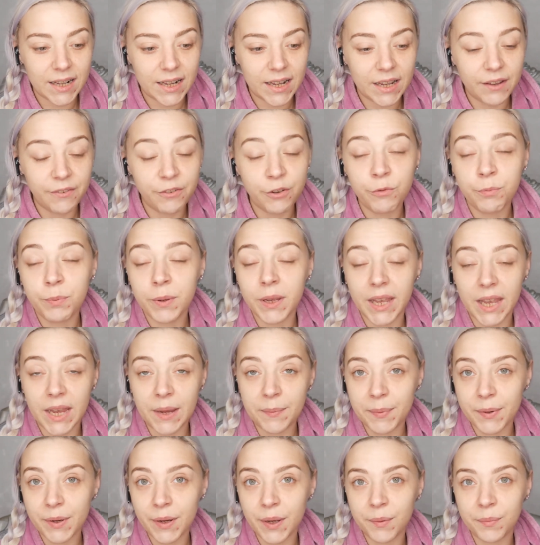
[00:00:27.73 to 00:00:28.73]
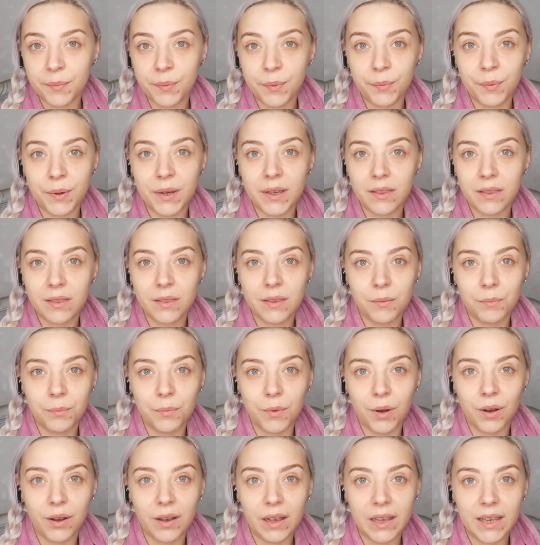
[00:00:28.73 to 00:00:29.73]
if you've been keeping up with
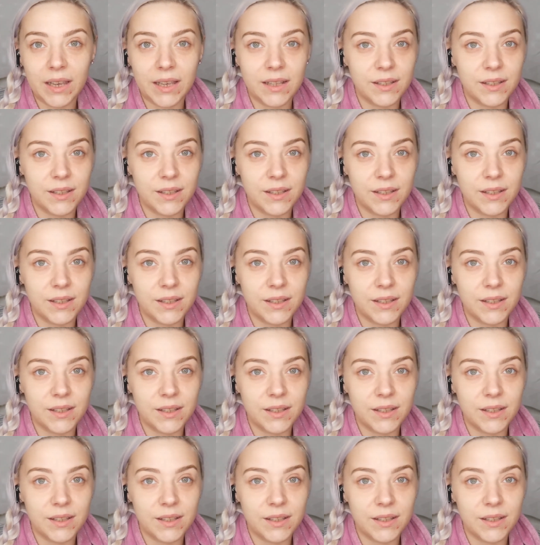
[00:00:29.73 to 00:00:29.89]
my